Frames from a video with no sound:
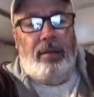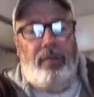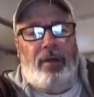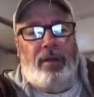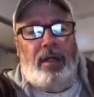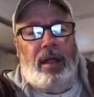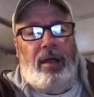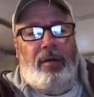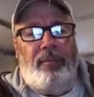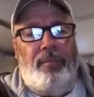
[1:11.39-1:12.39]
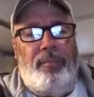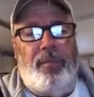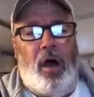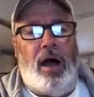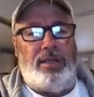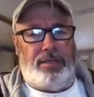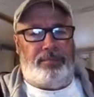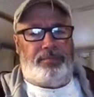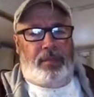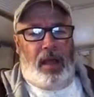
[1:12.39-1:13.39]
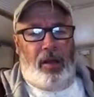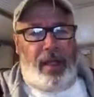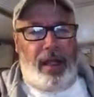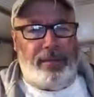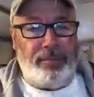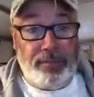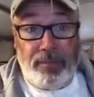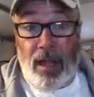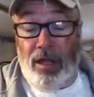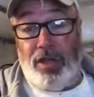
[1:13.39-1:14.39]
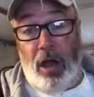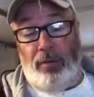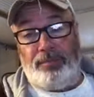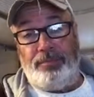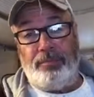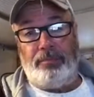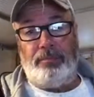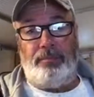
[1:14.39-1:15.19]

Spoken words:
There you go. Awesome. Okay. So